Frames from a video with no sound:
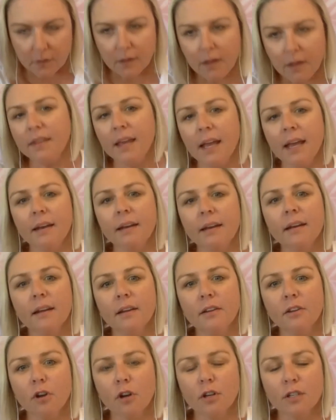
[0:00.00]
Then,
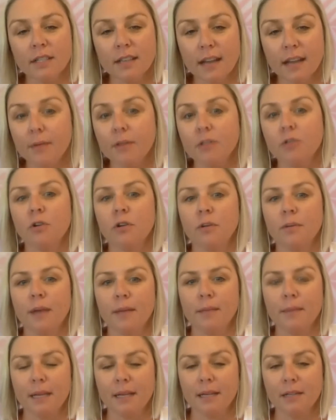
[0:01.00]
today we're talking
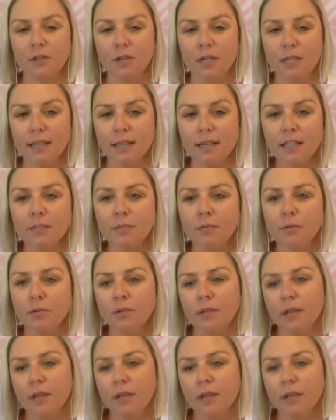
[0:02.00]
about being transactable.